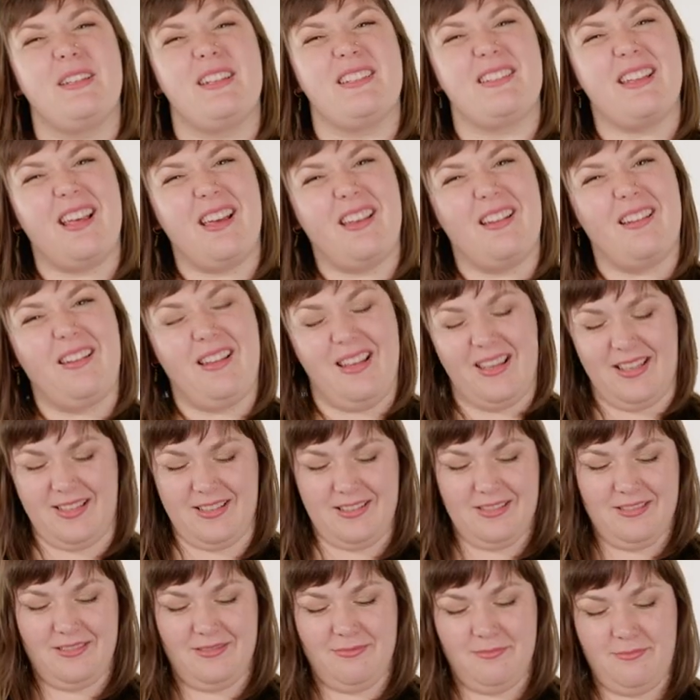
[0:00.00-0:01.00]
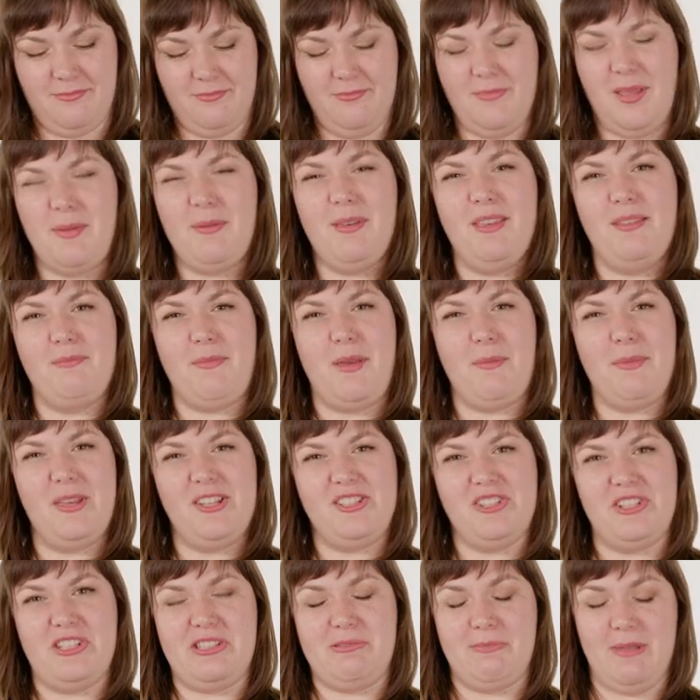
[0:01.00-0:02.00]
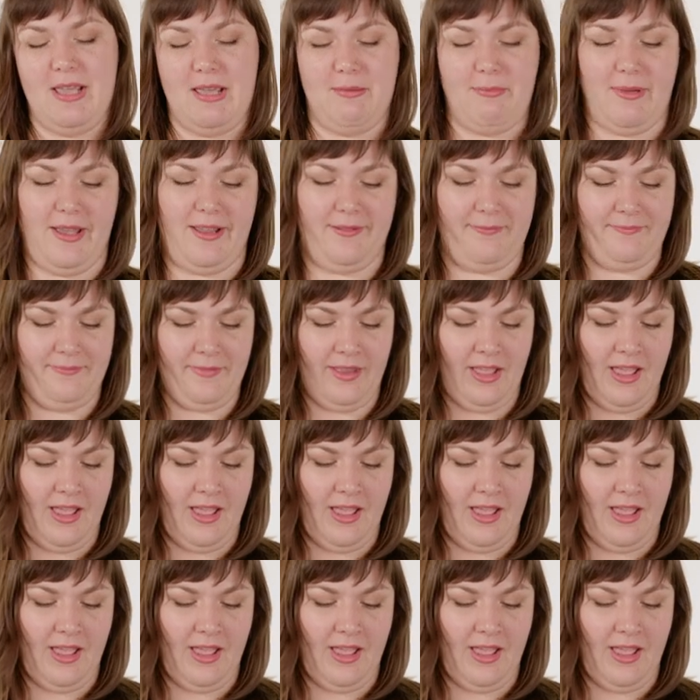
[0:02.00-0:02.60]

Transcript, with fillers: Does that like, maybe, maybe it's just me, but